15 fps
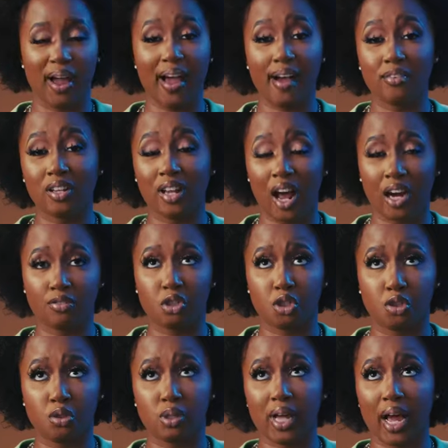I have a lot of
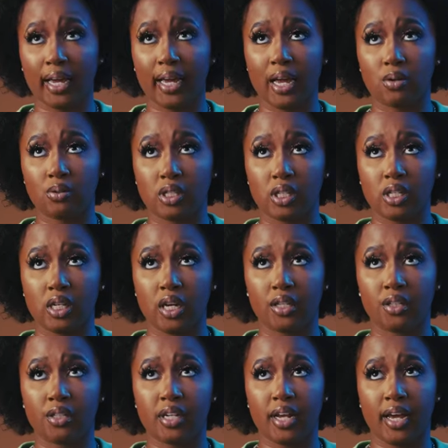shoes. I counted the
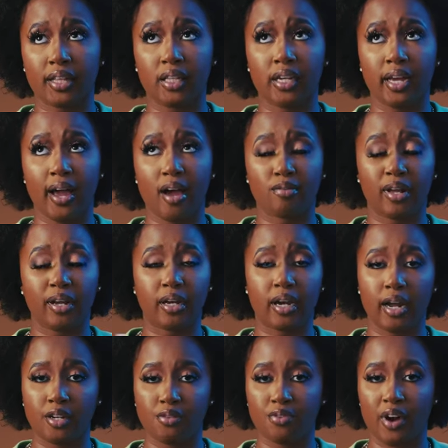other day. I think I have like
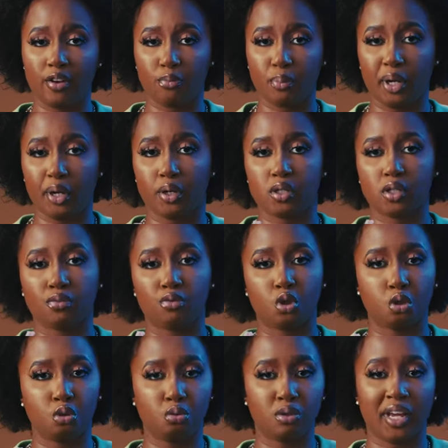95 pairs of
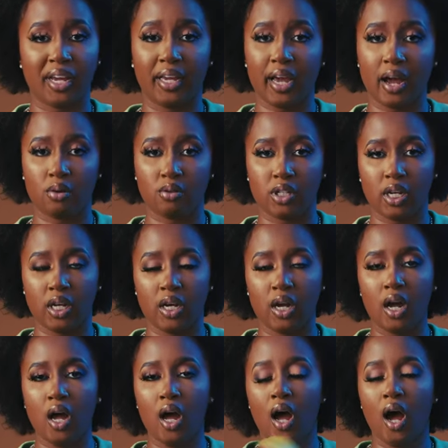shoes and counting
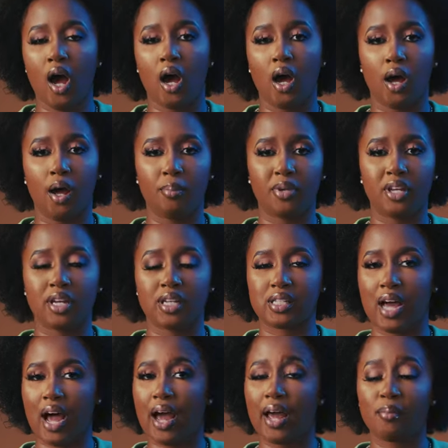um, because
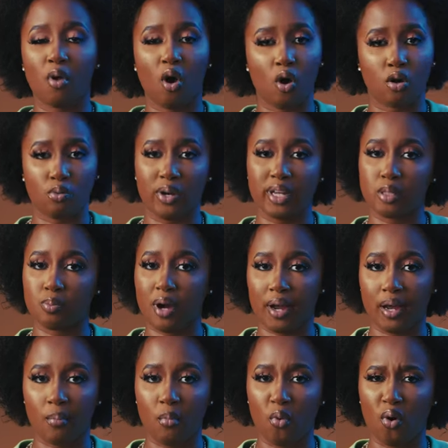I'm always
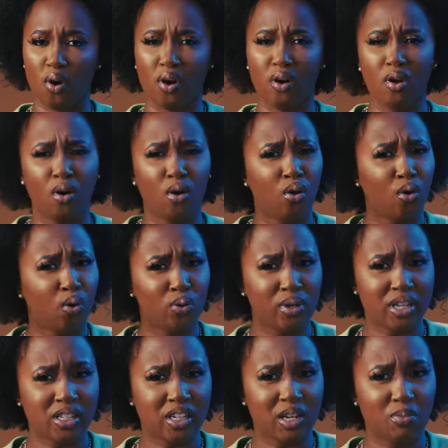buying more. Who
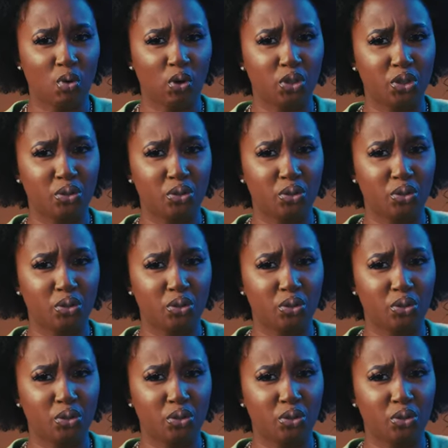doesn't need more